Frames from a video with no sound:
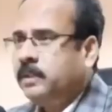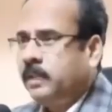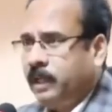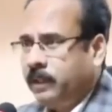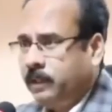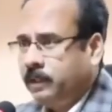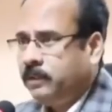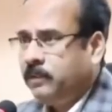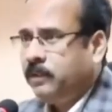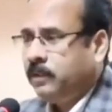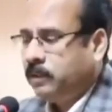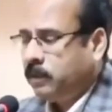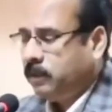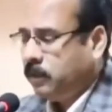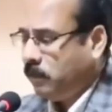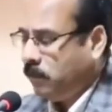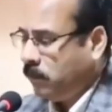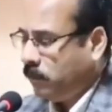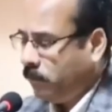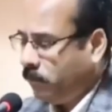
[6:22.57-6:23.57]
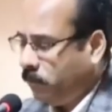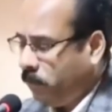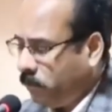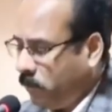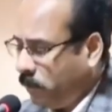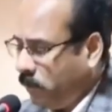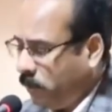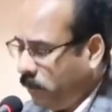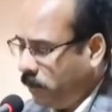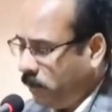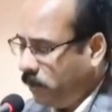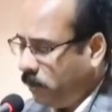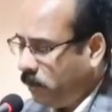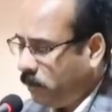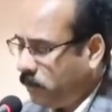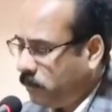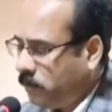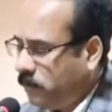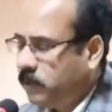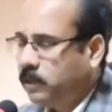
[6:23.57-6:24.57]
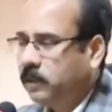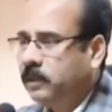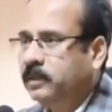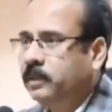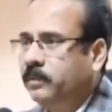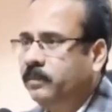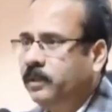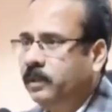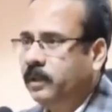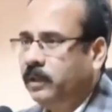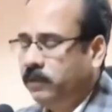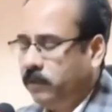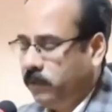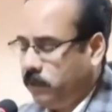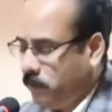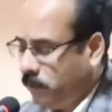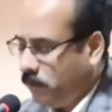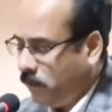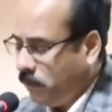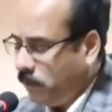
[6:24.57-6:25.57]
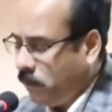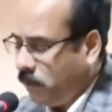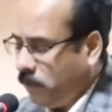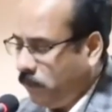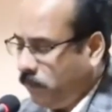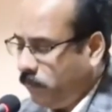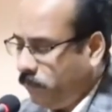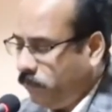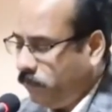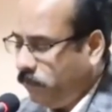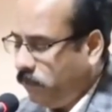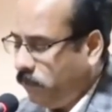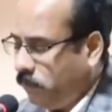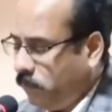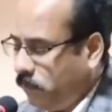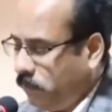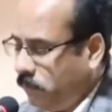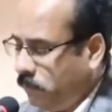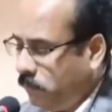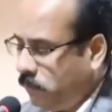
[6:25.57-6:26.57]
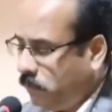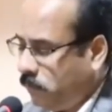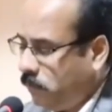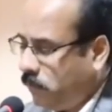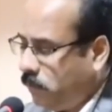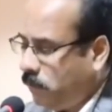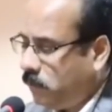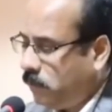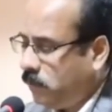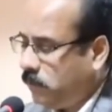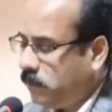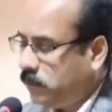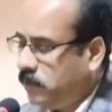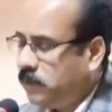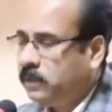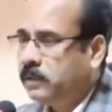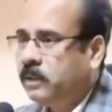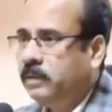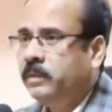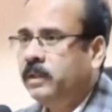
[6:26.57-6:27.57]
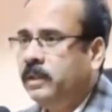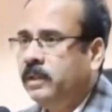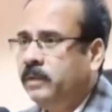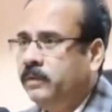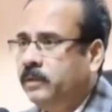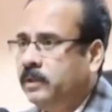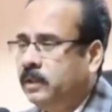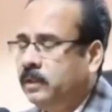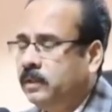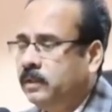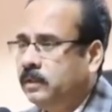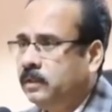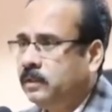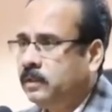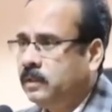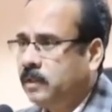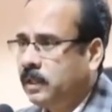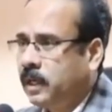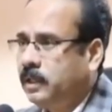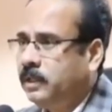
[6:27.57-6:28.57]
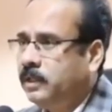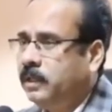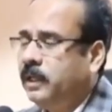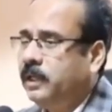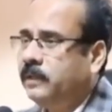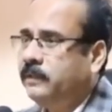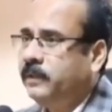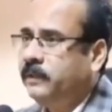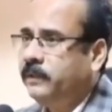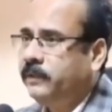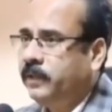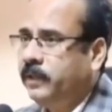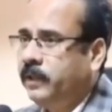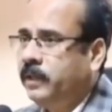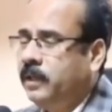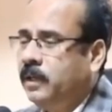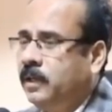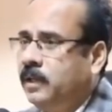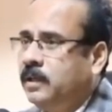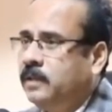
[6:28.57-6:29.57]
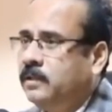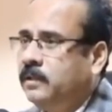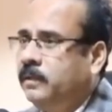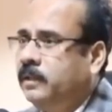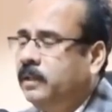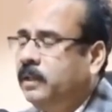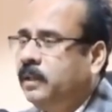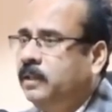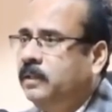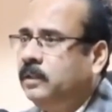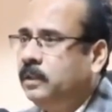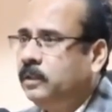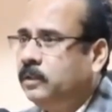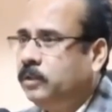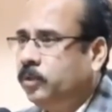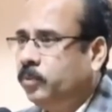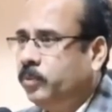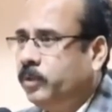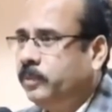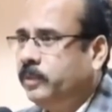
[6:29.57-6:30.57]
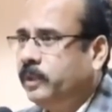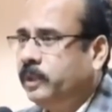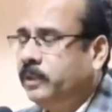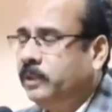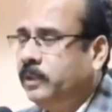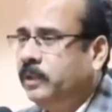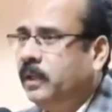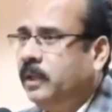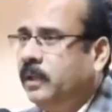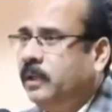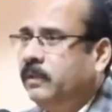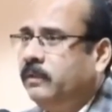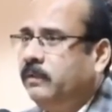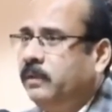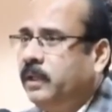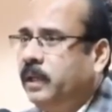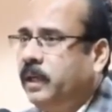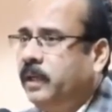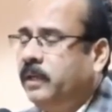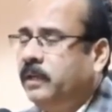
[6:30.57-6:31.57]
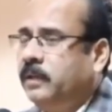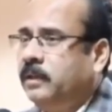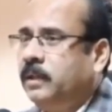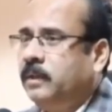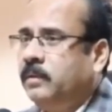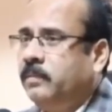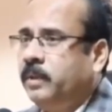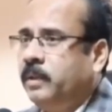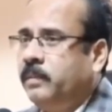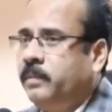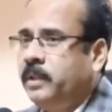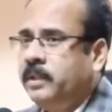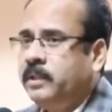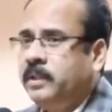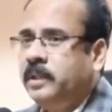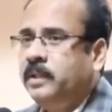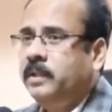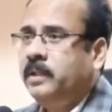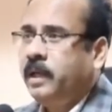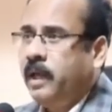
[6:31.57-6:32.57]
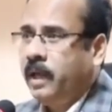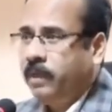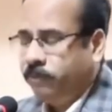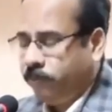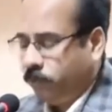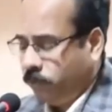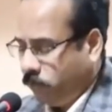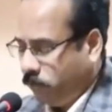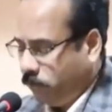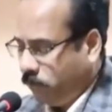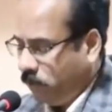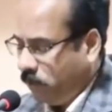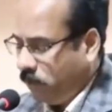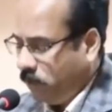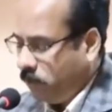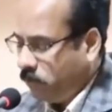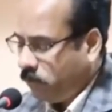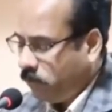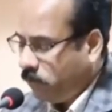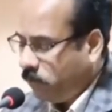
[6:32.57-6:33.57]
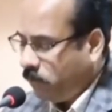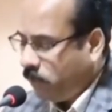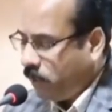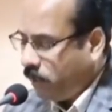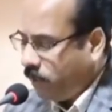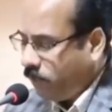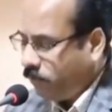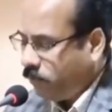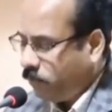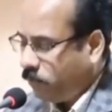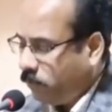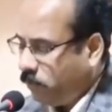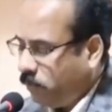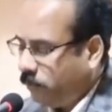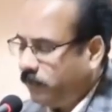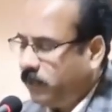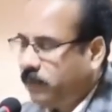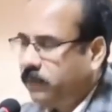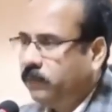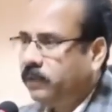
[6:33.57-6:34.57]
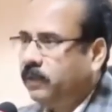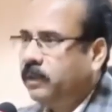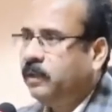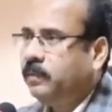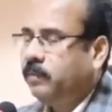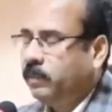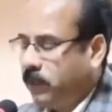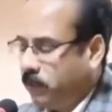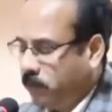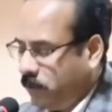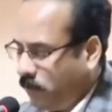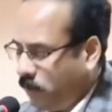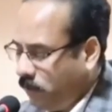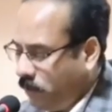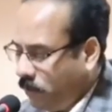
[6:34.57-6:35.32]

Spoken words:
Statistics about the special summary revision. Before the summary revision started, as I said, 17th October ma we had published the draft roll. So draft roll ma Sikkim ma